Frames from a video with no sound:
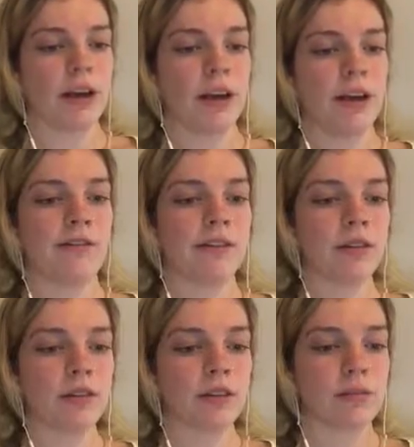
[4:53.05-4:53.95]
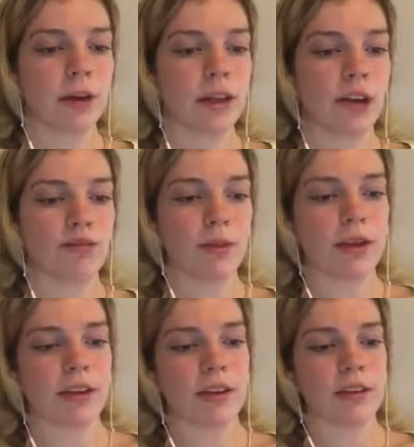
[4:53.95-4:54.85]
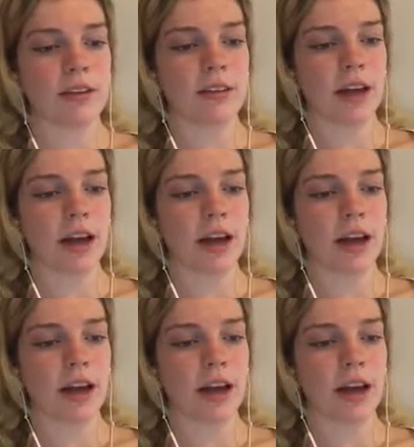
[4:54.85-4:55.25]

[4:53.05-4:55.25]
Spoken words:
It influenced my life because